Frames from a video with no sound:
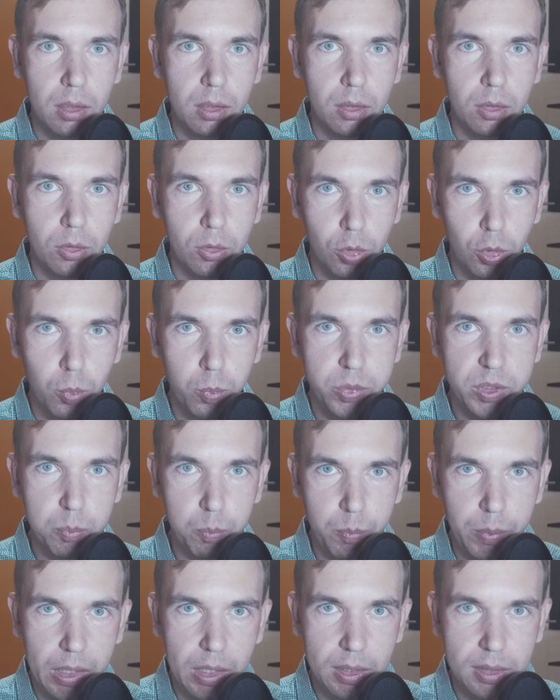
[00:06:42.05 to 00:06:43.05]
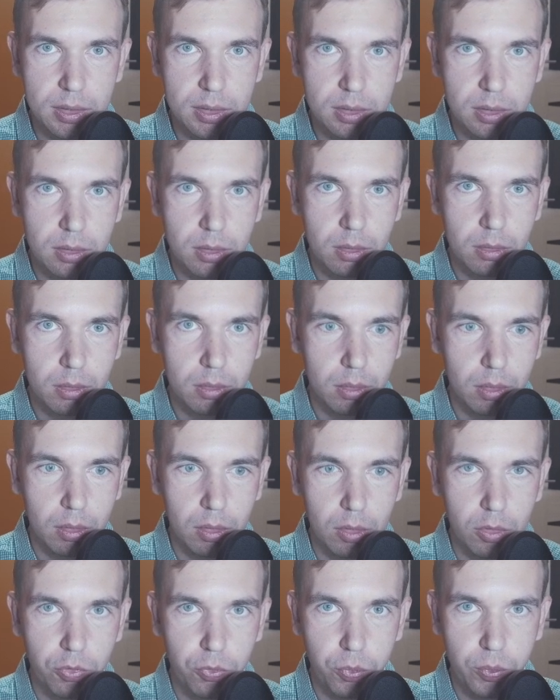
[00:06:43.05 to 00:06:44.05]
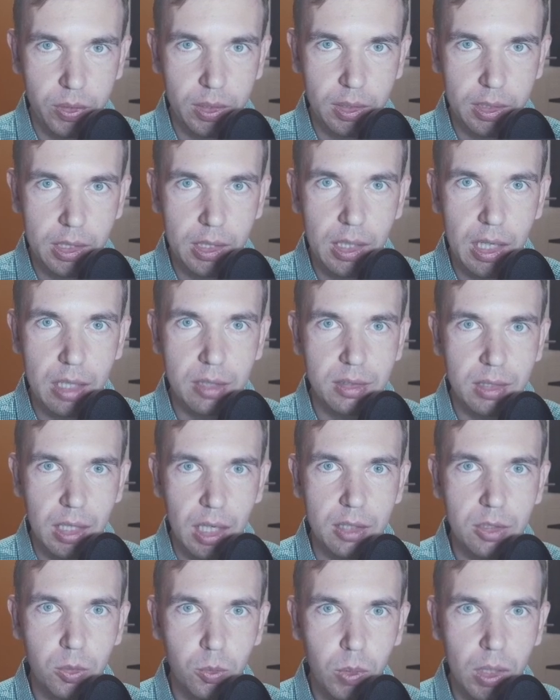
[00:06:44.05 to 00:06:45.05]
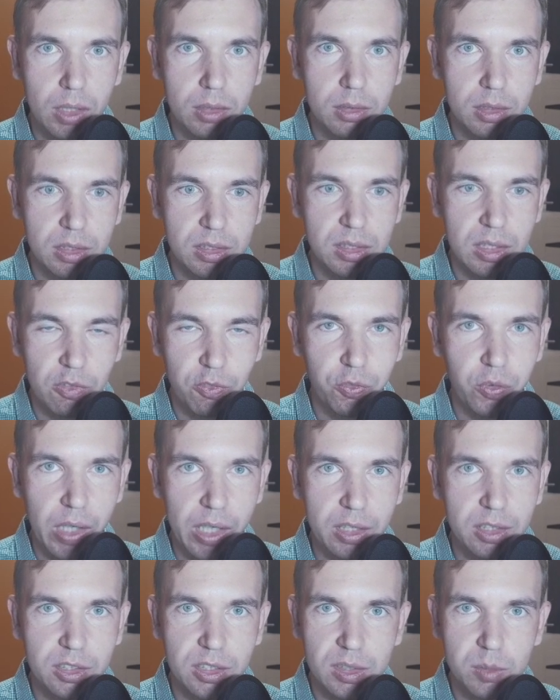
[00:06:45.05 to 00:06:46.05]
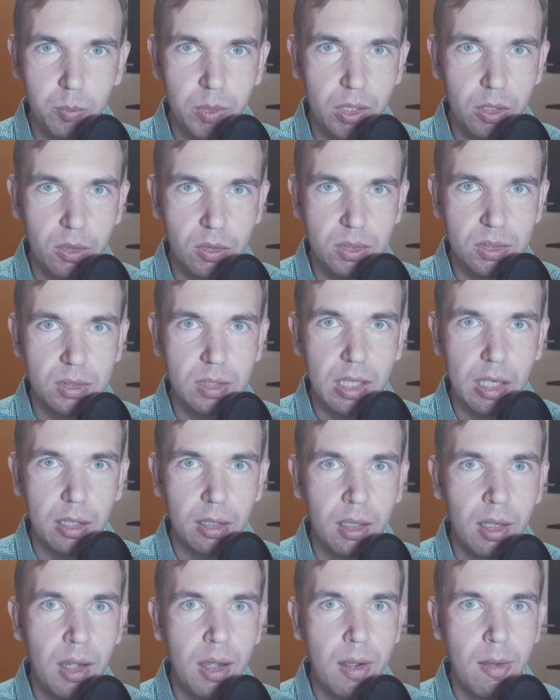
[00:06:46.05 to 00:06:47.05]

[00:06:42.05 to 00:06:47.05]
group speaks freely and the other one is afraid just because their